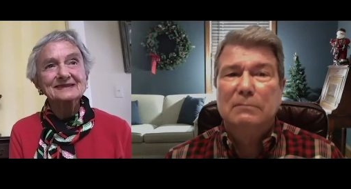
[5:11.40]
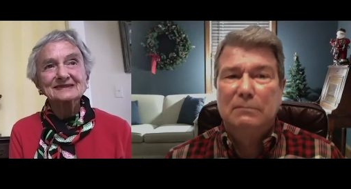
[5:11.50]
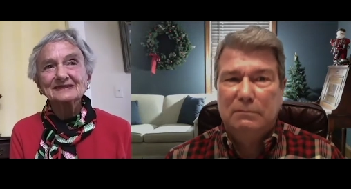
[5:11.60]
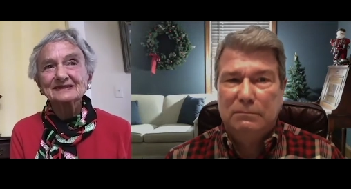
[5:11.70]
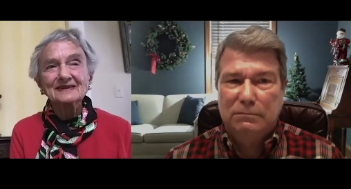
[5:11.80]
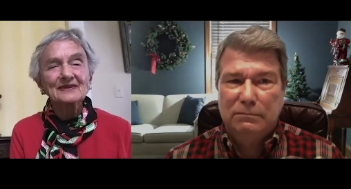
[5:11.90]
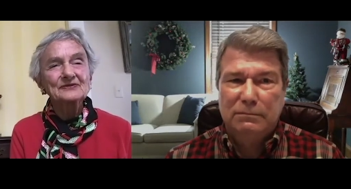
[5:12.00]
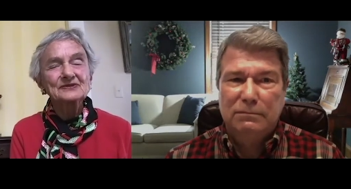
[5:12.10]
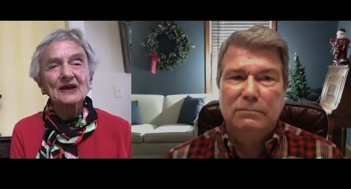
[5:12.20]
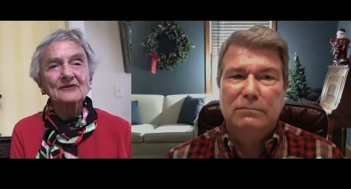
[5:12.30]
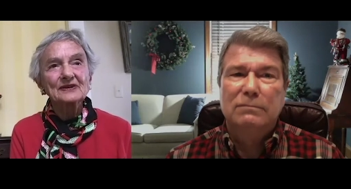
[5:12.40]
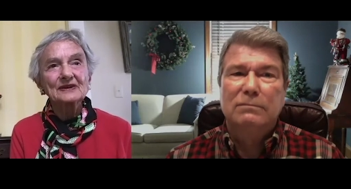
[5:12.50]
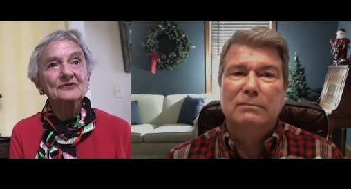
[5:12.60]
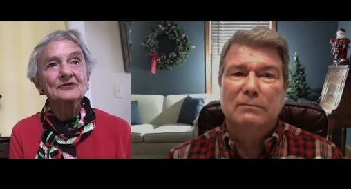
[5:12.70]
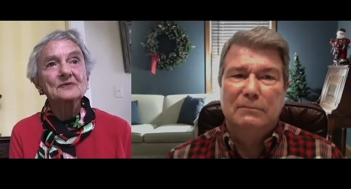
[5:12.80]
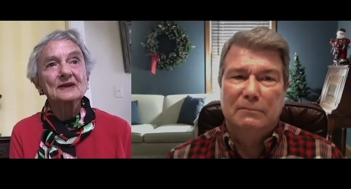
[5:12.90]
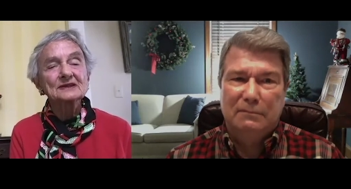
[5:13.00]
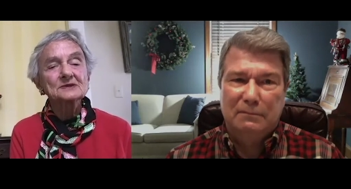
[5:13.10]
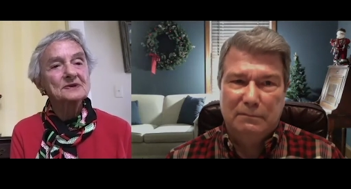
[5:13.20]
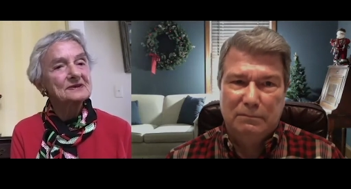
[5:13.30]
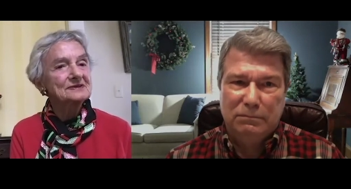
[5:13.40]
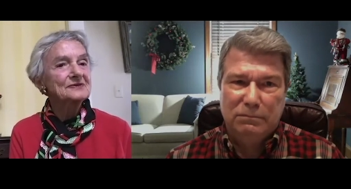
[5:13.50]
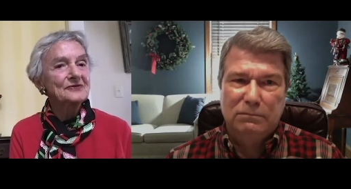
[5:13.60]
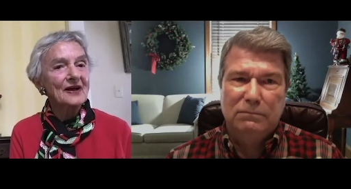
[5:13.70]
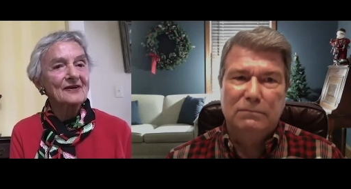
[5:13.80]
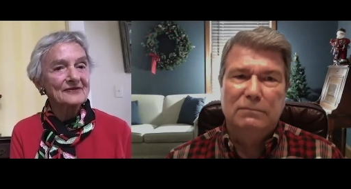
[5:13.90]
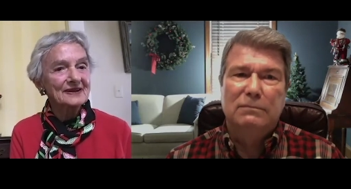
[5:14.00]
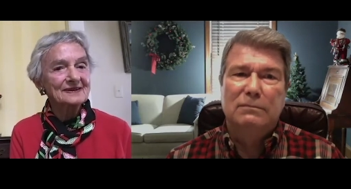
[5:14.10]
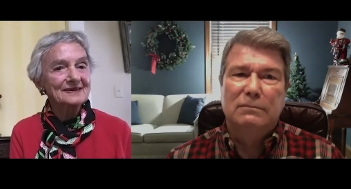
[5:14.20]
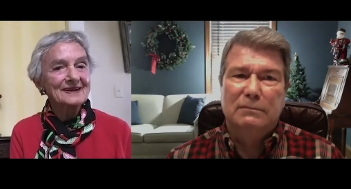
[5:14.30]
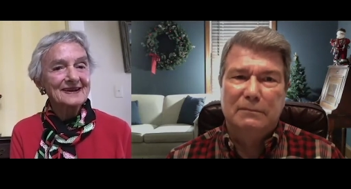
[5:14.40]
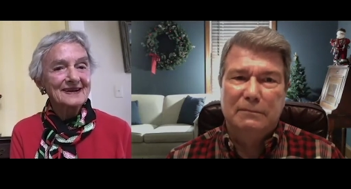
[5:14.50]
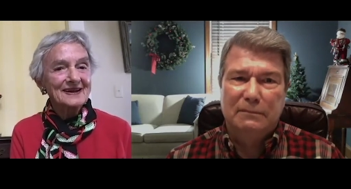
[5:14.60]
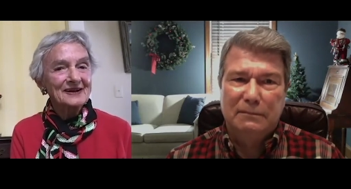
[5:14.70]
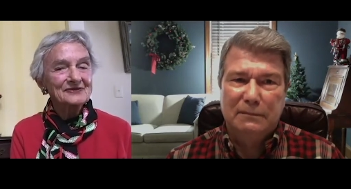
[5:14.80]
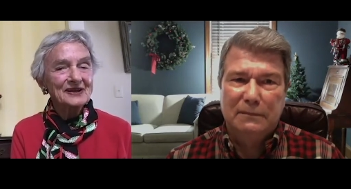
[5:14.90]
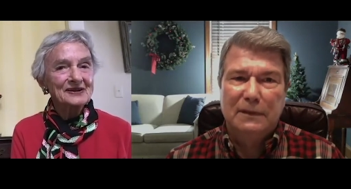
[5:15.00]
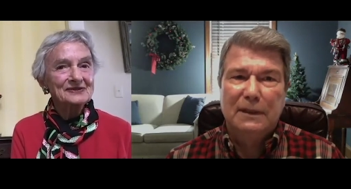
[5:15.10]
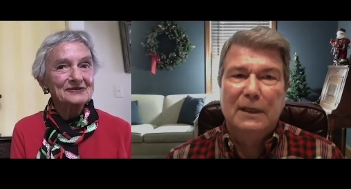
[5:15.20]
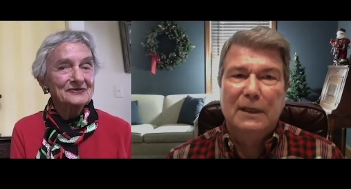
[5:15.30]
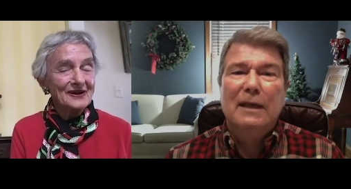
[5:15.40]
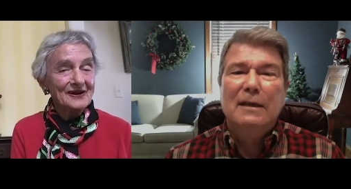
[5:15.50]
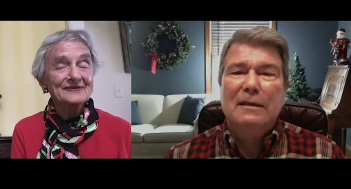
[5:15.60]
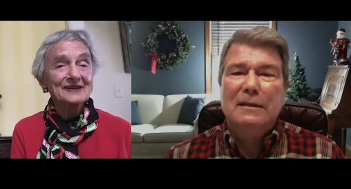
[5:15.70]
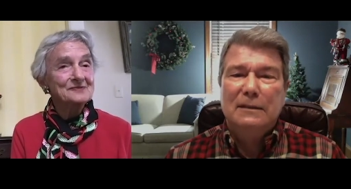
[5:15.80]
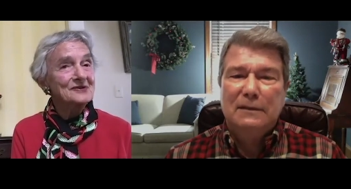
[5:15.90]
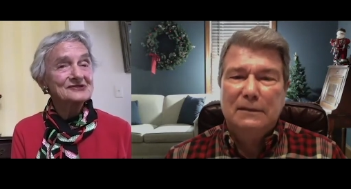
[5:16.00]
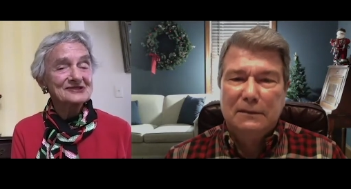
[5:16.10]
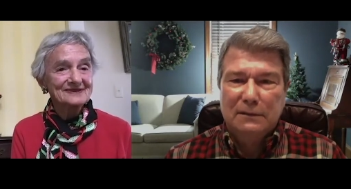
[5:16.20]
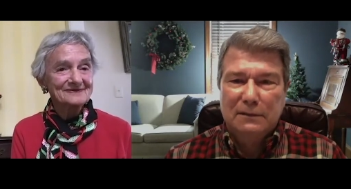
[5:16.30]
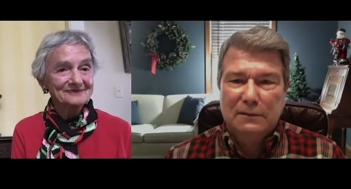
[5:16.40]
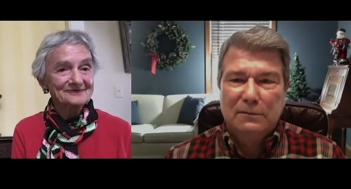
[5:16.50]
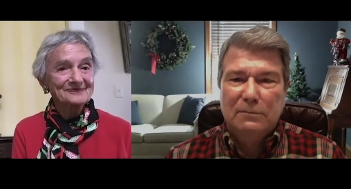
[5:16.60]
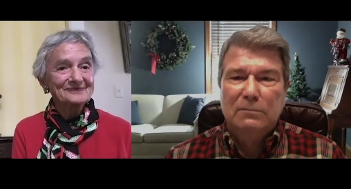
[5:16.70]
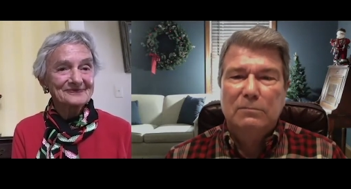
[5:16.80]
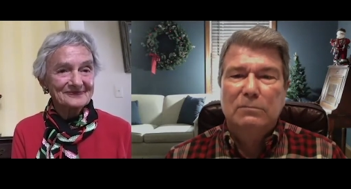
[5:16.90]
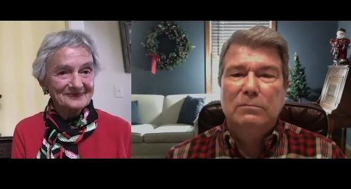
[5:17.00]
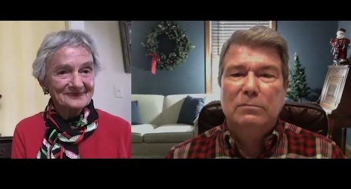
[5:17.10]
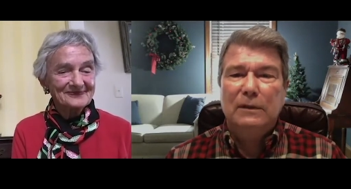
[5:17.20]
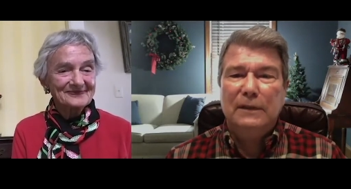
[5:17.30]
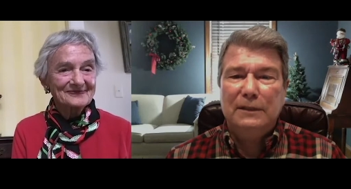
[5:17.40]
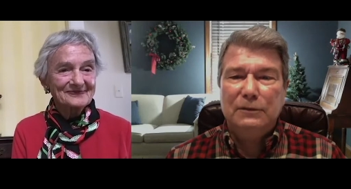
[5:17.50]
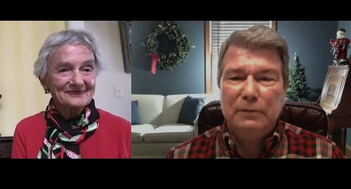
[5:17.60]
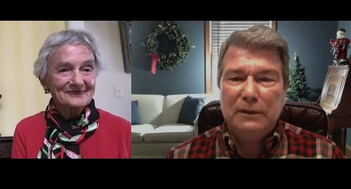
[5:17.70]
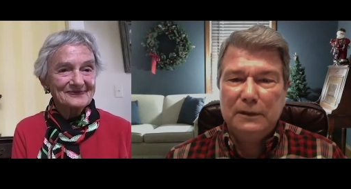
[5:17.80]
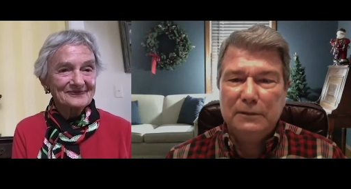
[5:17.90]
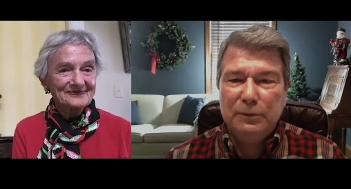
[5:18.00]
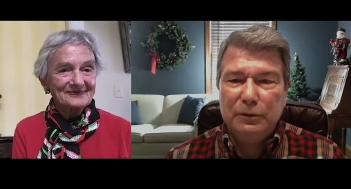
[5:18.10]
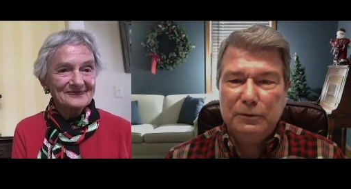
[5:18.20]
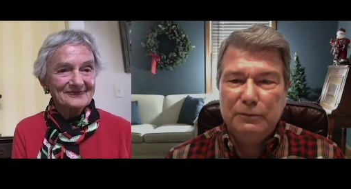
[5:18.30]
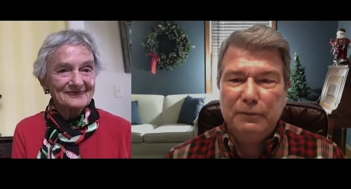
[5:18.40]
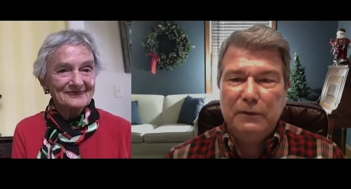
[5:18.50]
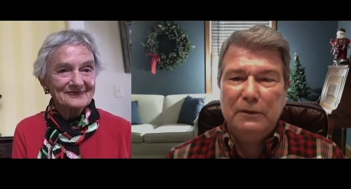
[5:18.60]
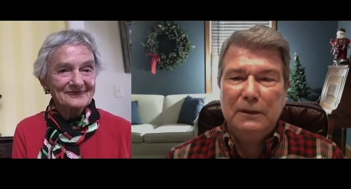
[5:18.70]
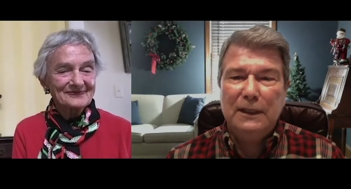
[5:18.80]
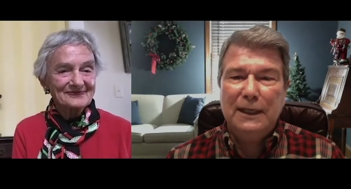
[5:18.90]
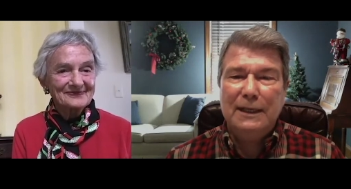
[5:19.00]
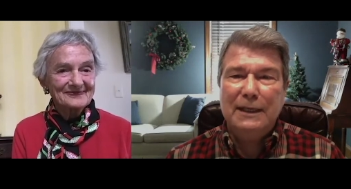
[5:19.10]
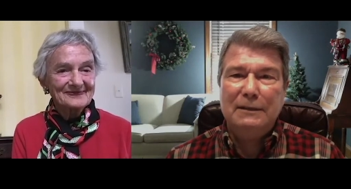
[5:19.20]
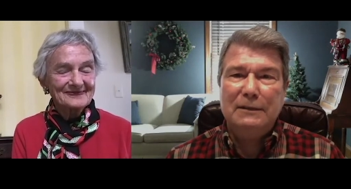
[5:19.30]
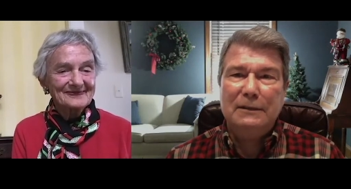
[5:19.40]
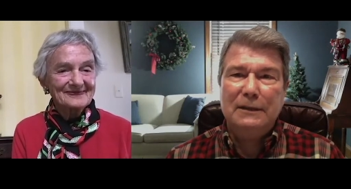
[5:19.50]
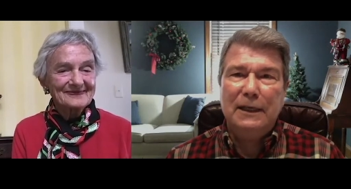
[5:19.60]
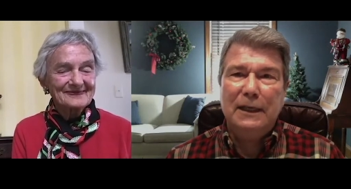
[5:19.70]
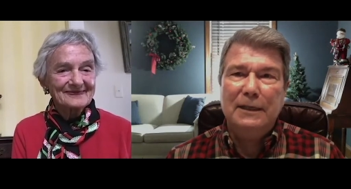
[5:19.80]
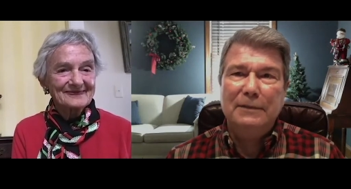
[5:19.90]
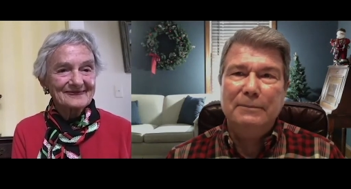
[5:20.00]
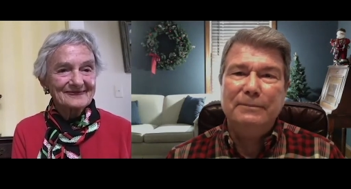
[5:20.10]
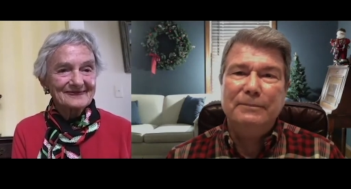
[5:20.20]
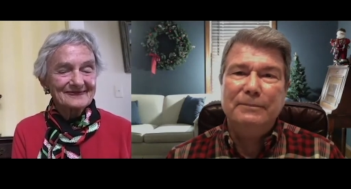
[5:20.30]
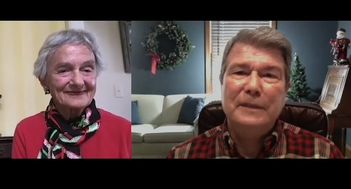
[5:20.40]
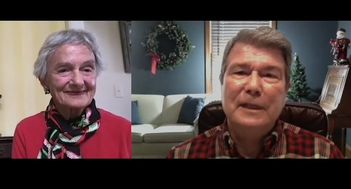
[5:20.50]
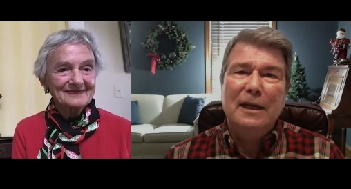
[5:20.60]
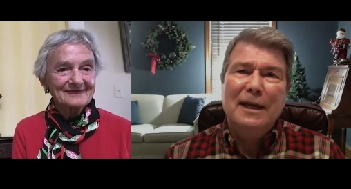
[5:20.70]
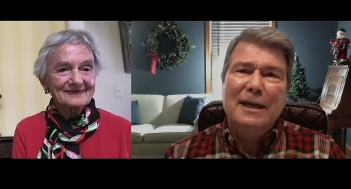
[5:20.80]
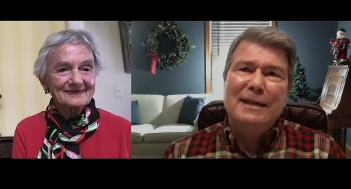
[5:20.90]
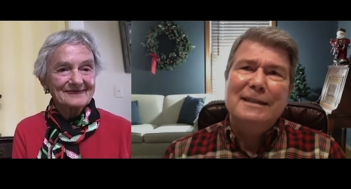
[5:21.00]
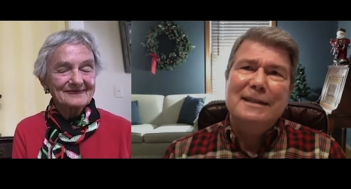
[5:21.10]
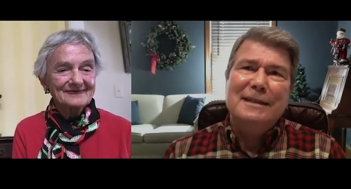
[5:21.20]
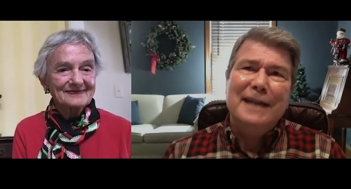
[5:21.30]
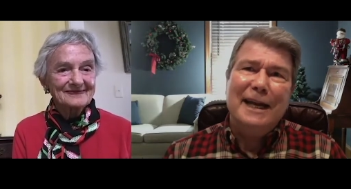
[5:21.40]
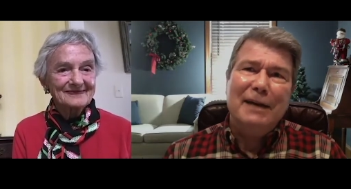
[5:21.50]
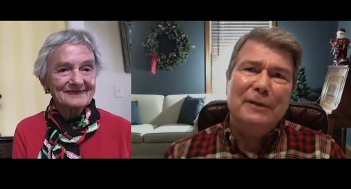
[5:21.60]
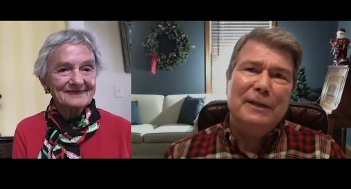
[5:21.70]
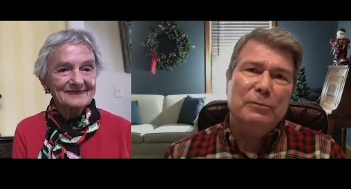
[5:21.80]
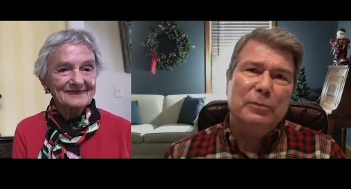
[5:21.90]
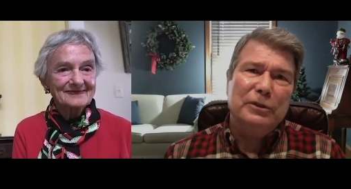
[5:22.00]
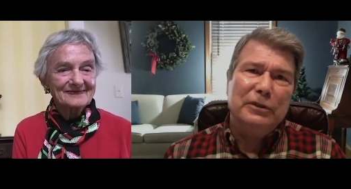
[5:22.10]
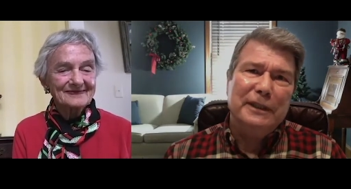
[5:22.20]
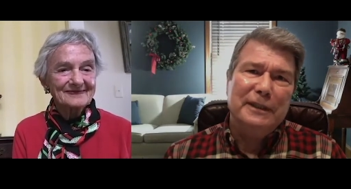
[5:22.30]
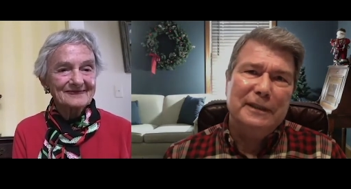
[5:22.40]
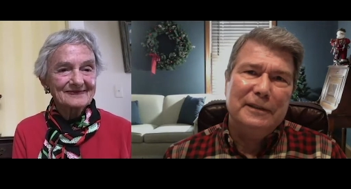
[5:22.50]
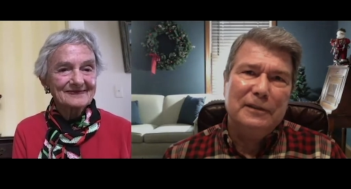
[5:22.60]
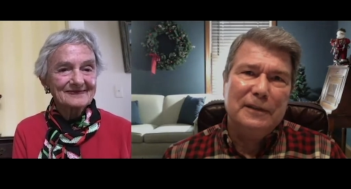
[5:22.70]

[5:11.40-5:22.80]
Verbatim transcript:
Speaker 1: it's a, a definitely for me, it's been an evolving, an evolving emotion.
Speaker 2: Well, that's really beautiful. And um, now that we're in this